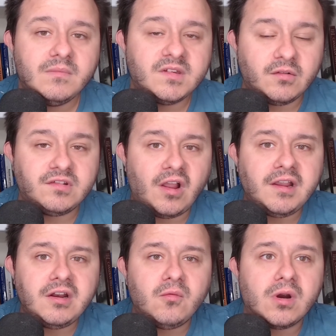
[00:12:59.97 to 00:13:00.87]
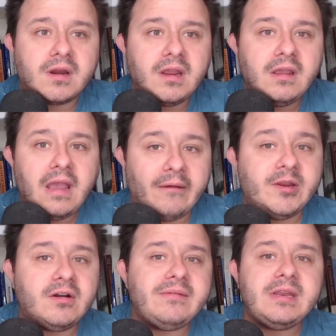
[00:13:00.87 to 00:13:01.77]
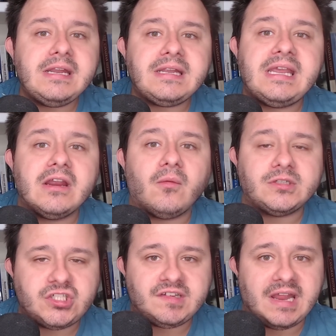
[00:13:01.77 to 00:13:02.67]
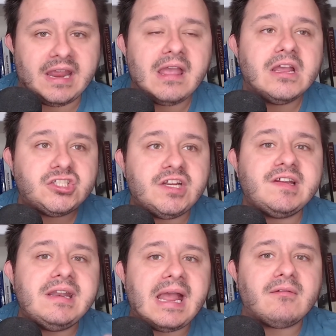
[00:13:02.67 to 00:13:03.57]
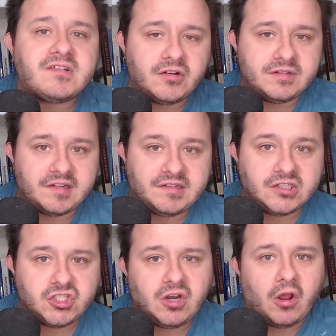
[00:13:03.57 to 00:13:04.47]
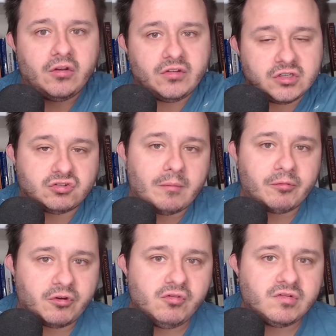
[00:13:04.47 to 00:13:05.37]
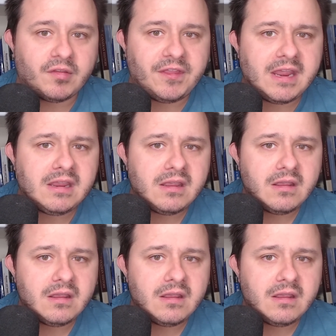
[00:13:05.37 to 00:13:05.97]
So it's not going to work, and we don't even need to hear what she's saying. She's announced her decision on the Trump recusal thing